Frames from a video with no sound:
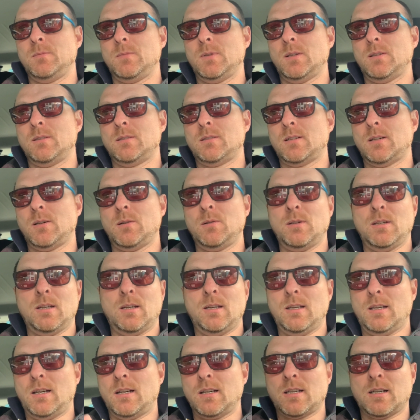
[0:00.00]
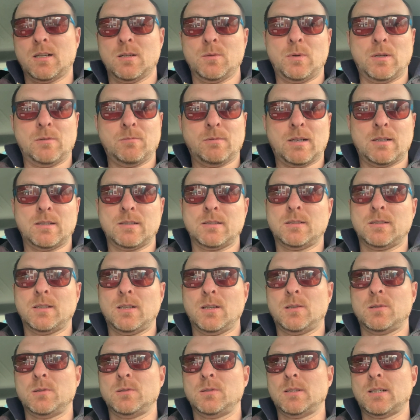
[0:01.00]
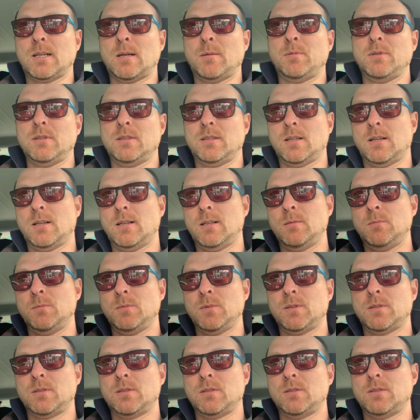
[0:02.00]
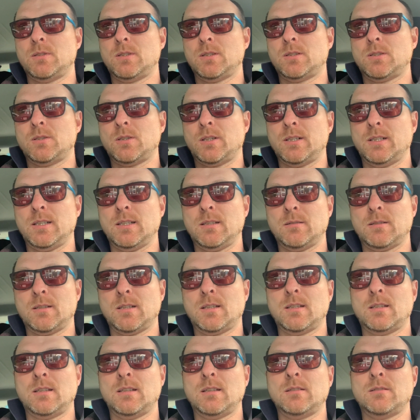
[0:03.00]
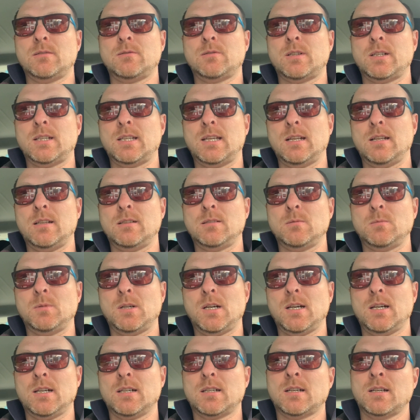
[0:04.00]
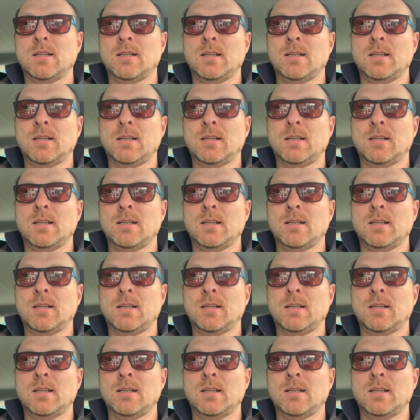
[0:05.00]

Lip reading: So I kind of went round in circles a couple of times just trying to get it to work,